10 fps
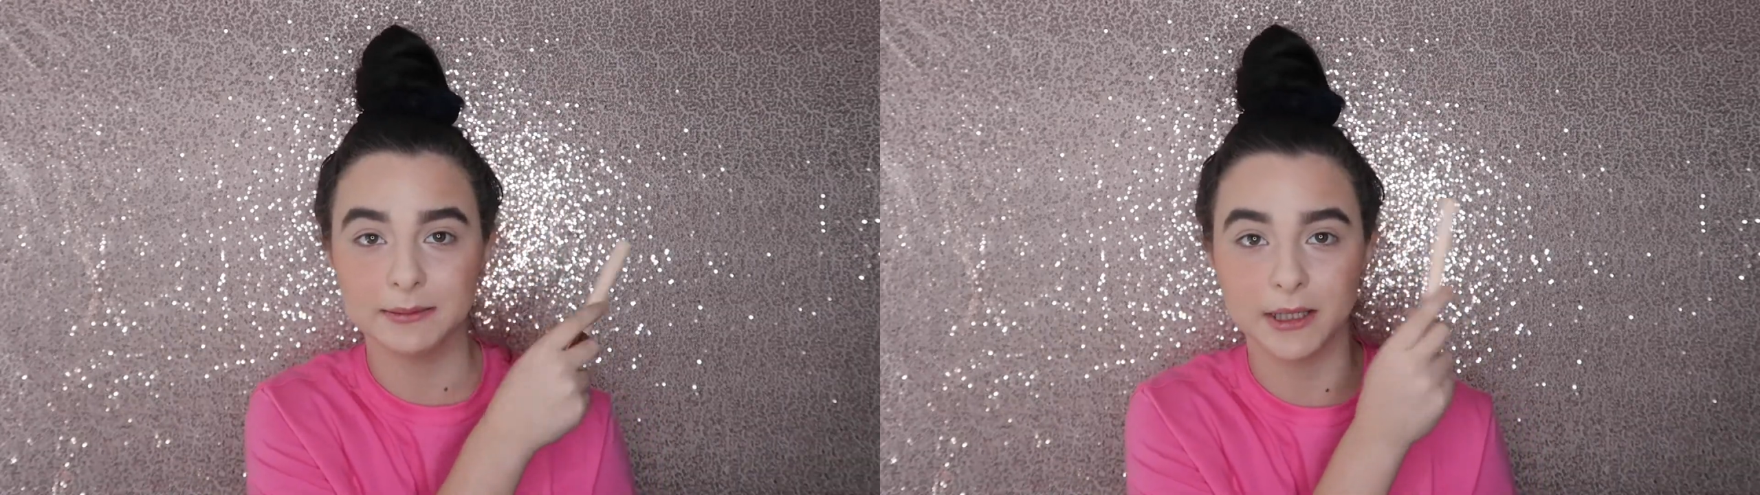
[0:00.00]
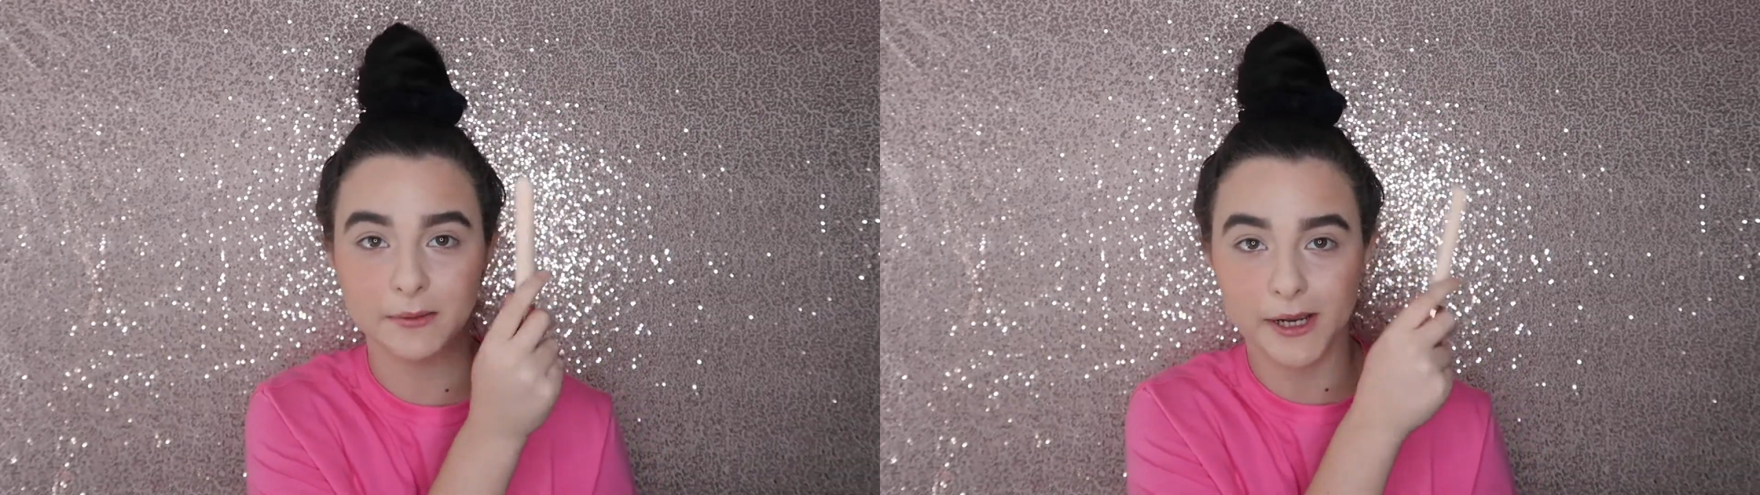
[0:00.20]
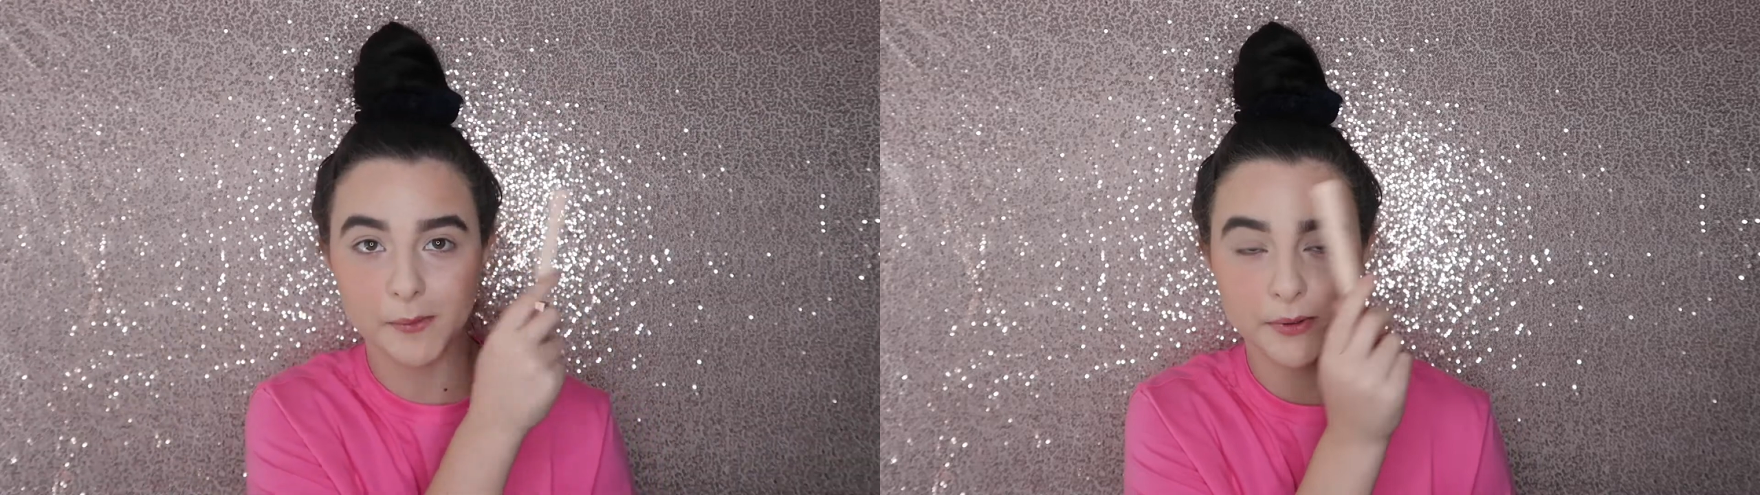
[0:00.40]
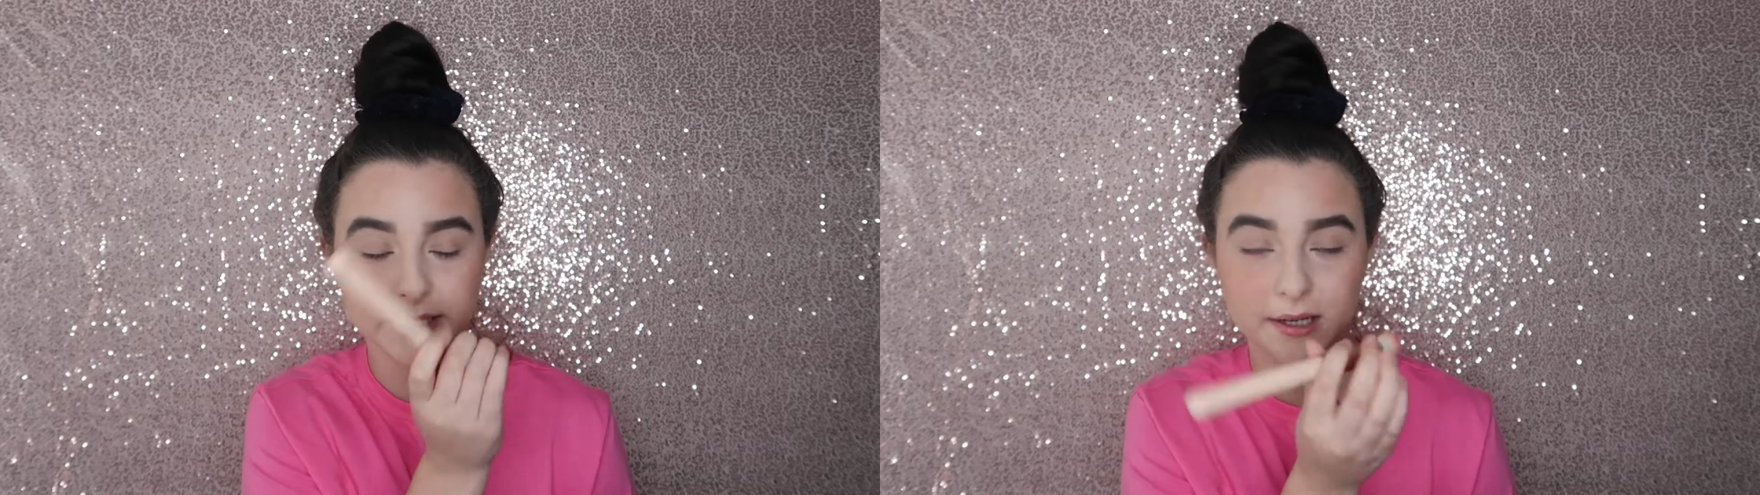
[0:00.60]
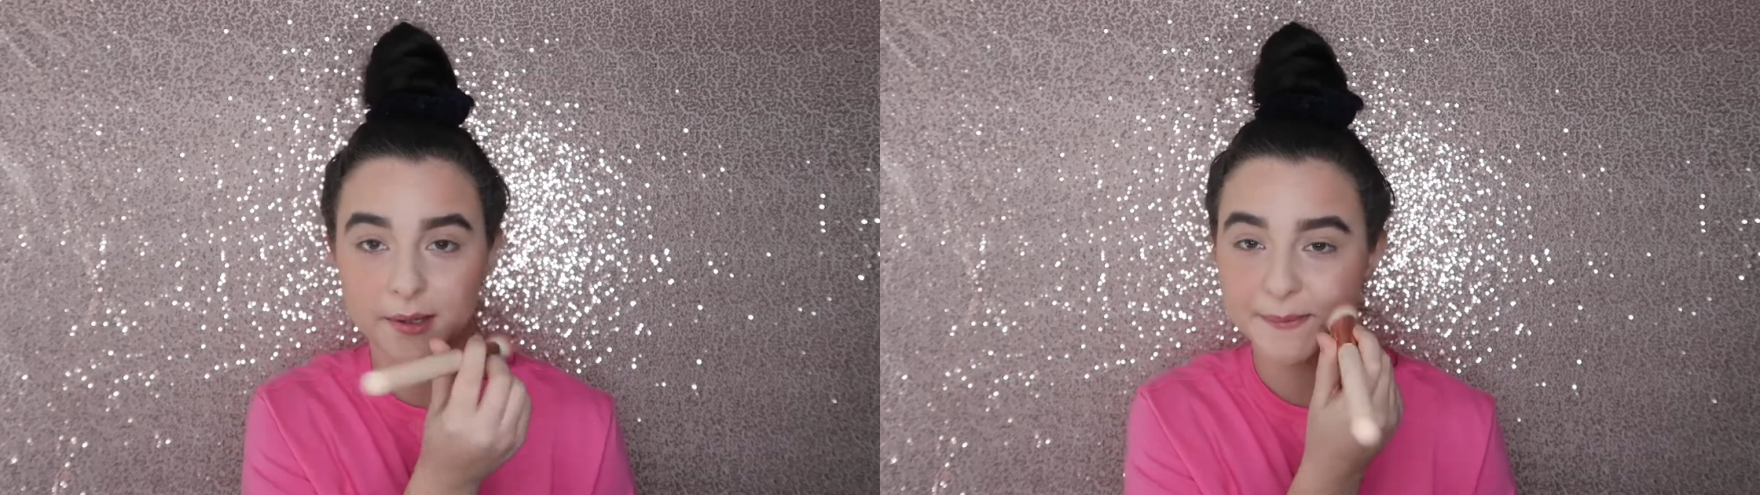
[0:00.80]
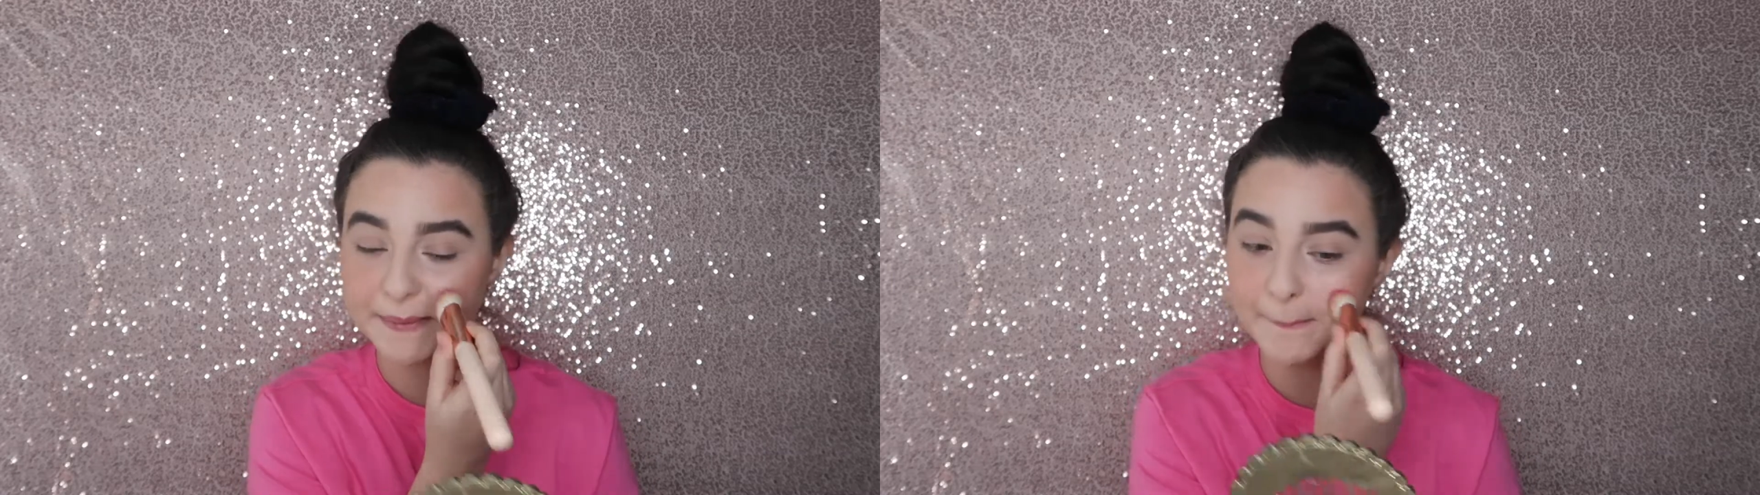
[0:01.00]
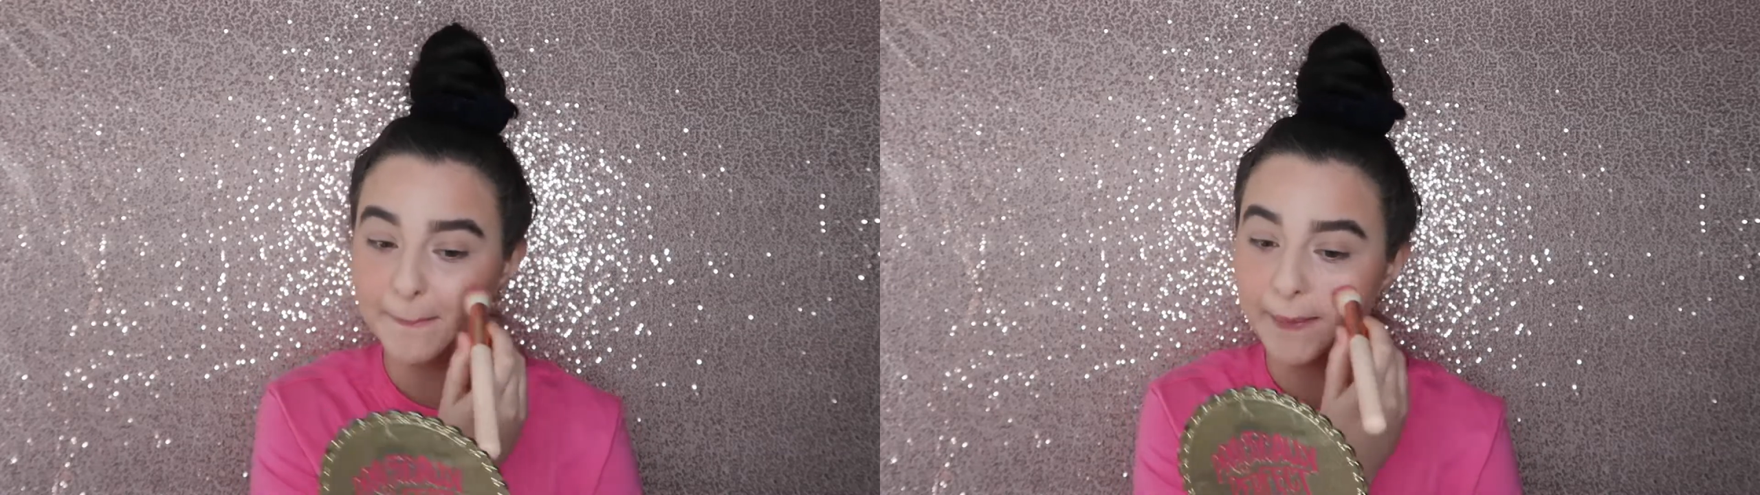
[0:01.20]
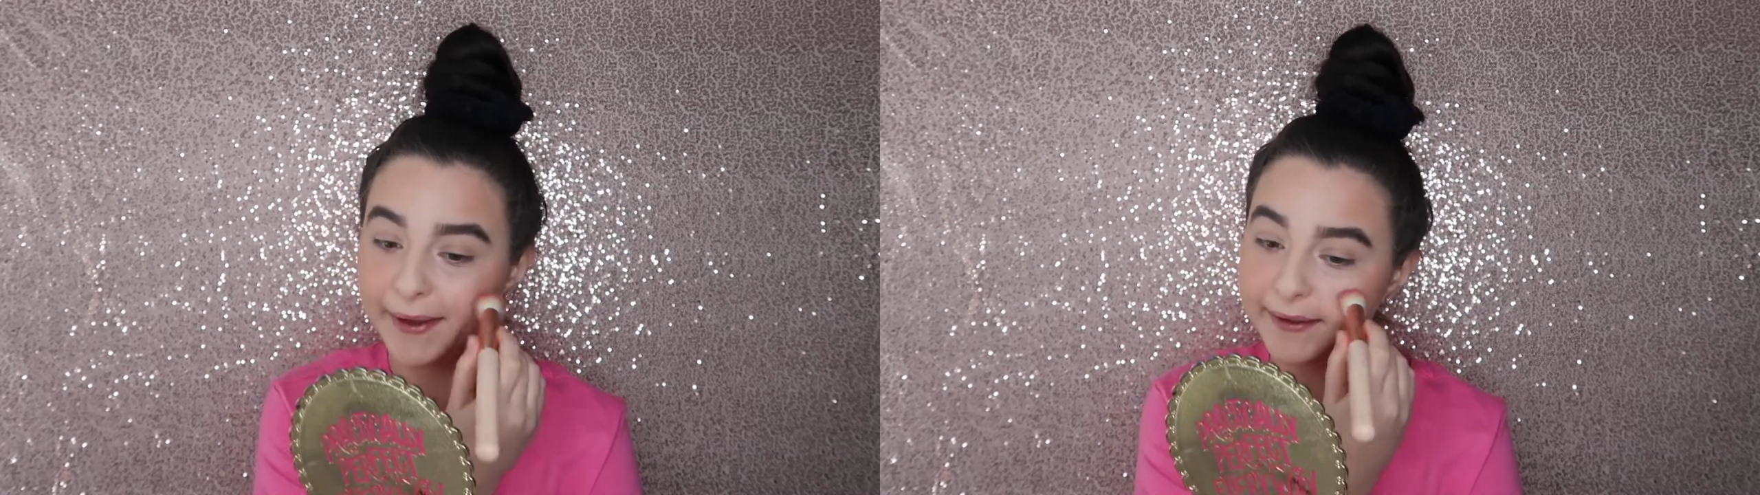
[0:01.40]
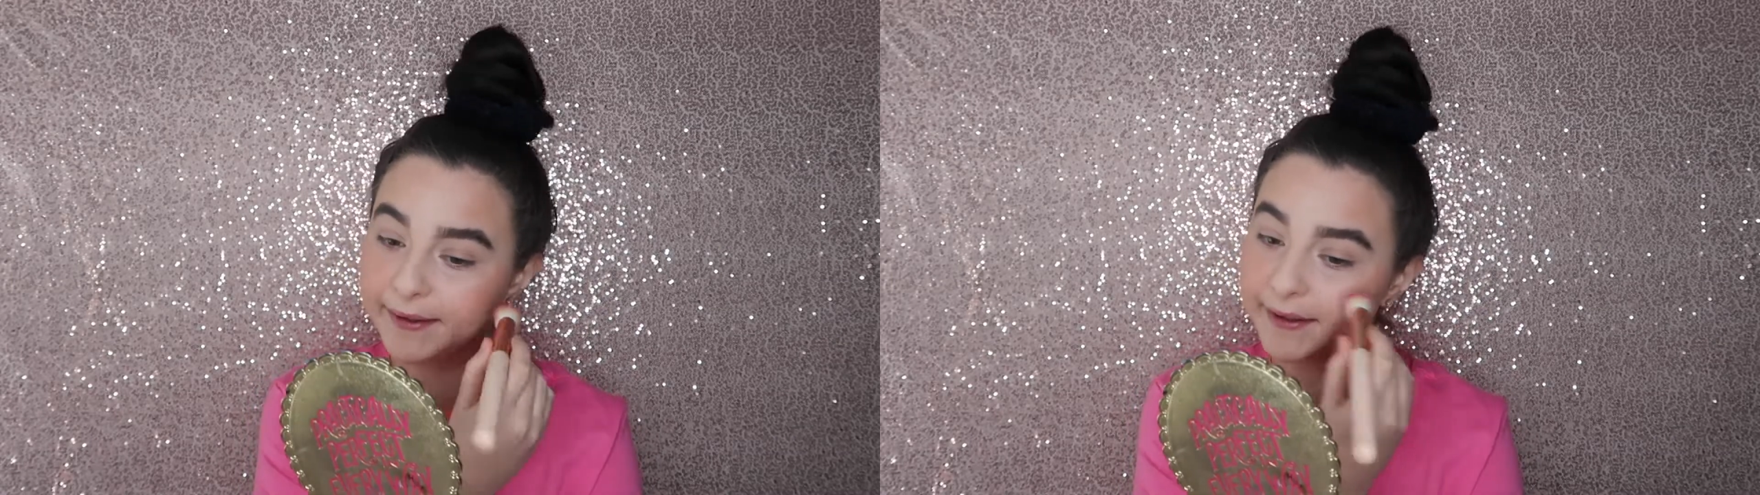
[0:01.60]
by the way, I'll put it up somewhere.